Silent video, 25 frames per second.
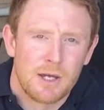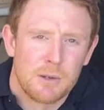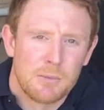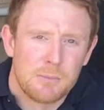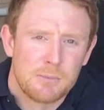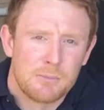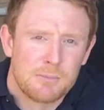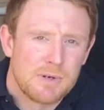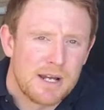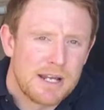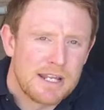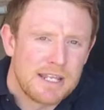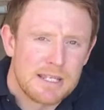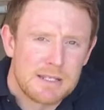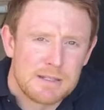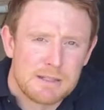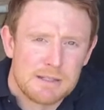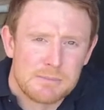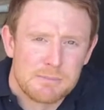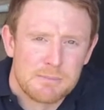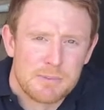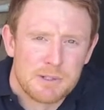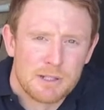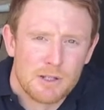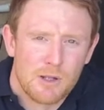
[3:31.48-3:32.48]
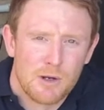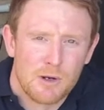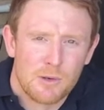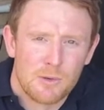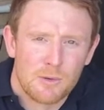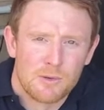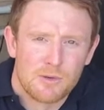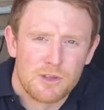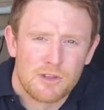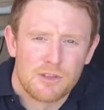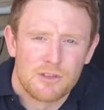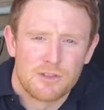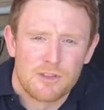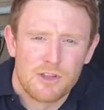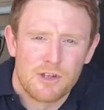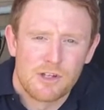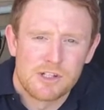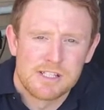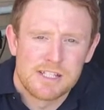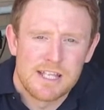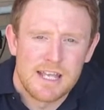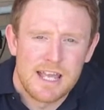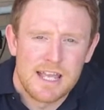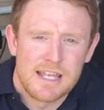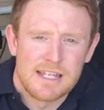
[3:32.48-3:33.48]
breaking below the
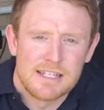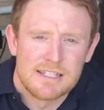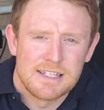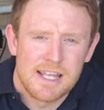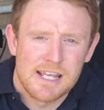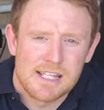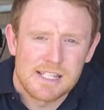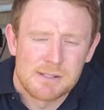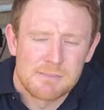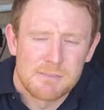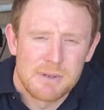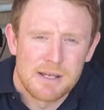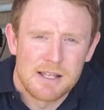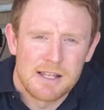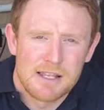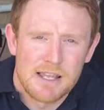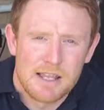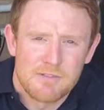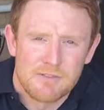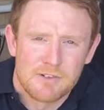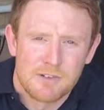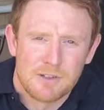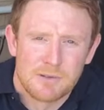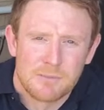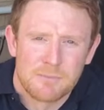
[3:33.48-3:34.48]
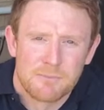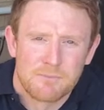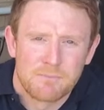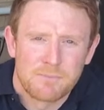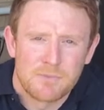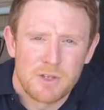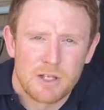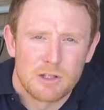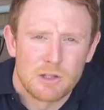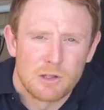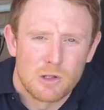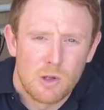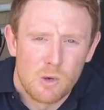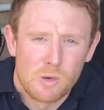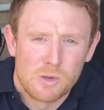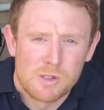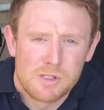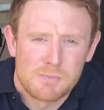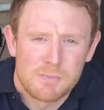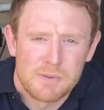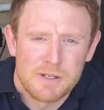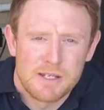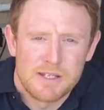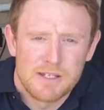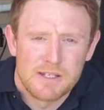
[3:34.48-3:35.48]
38 decibel level at low
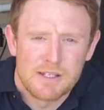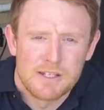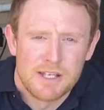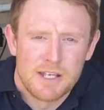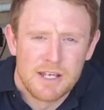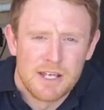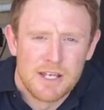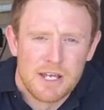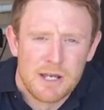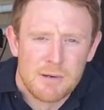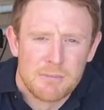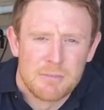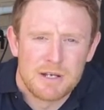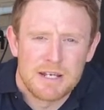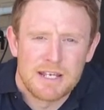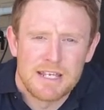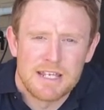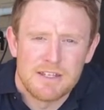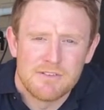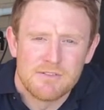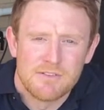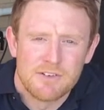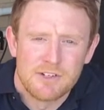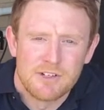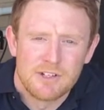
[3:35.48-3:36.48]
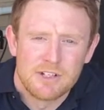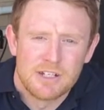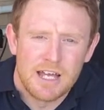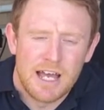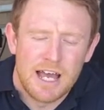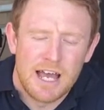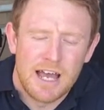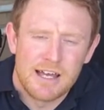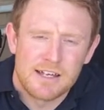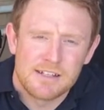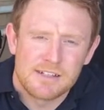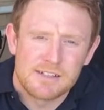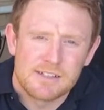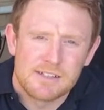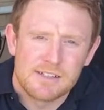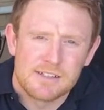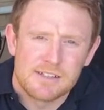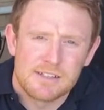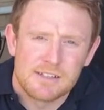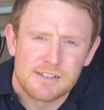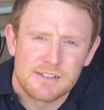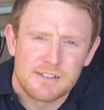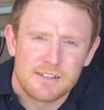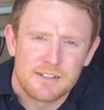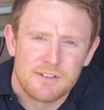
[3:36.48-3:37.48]
speed. But even at
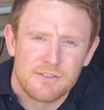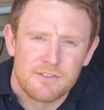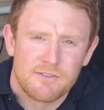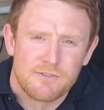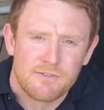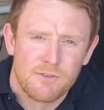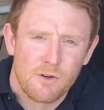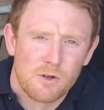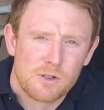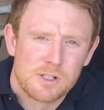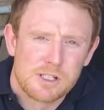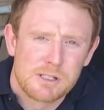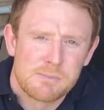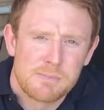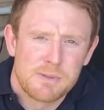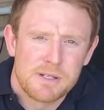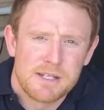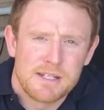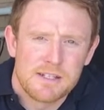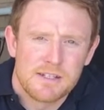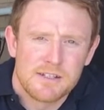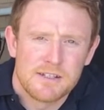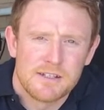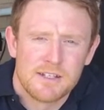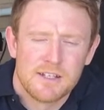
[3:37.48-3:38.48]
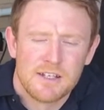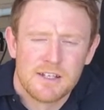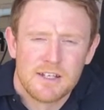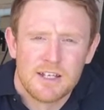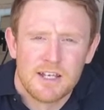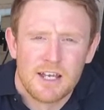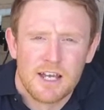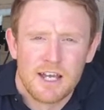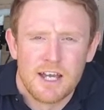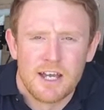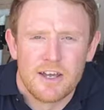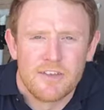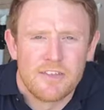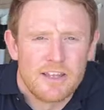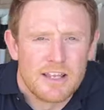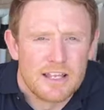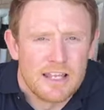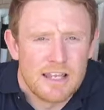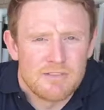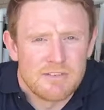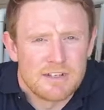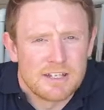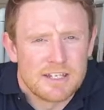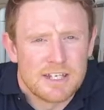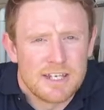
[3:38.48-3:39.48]
full speed, the
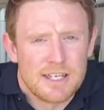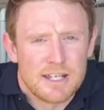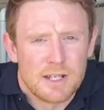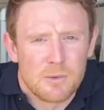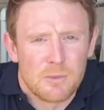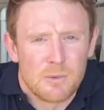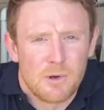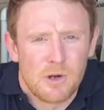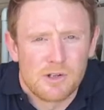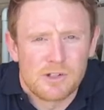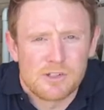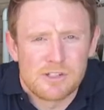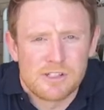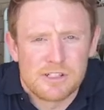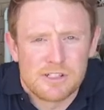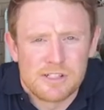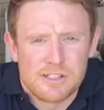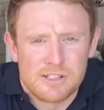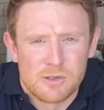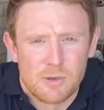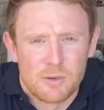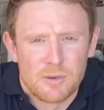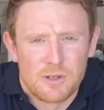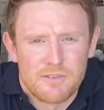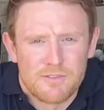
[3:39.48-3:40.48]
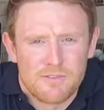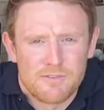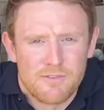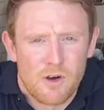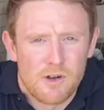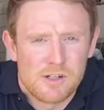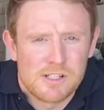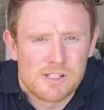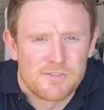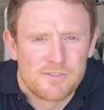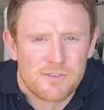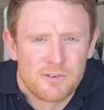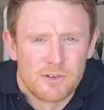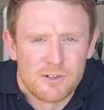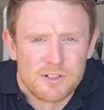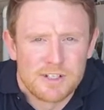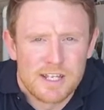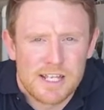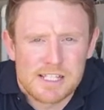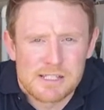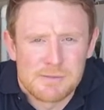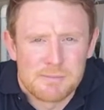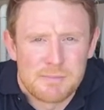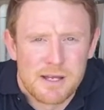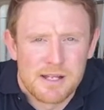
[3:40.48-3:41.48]
11 kilowatts is only 44
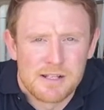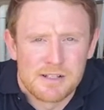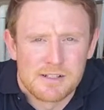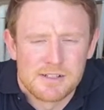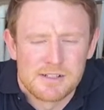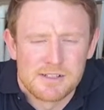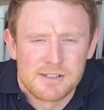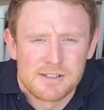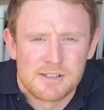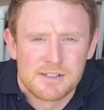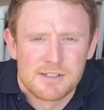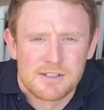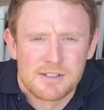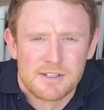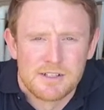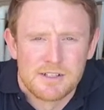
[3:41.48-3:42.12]
decibels,